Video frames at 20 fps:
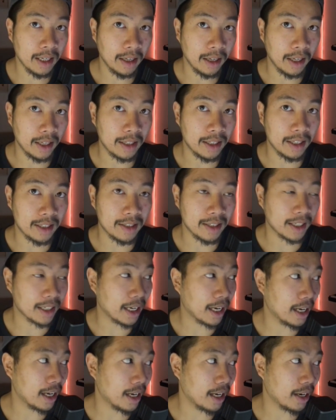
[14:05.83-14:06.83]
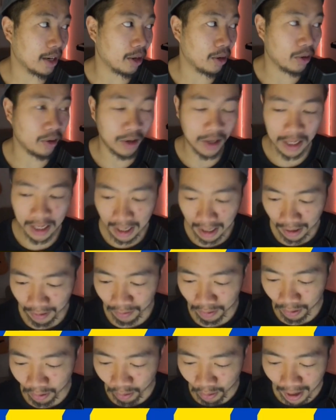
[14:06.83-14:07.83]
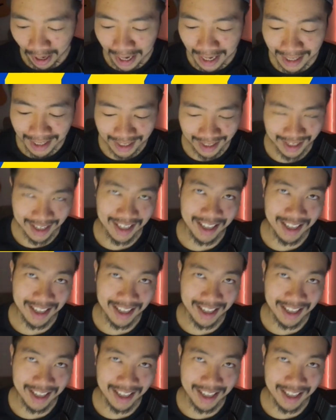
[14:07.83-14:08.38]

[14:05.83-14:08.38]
It is a card I already have graded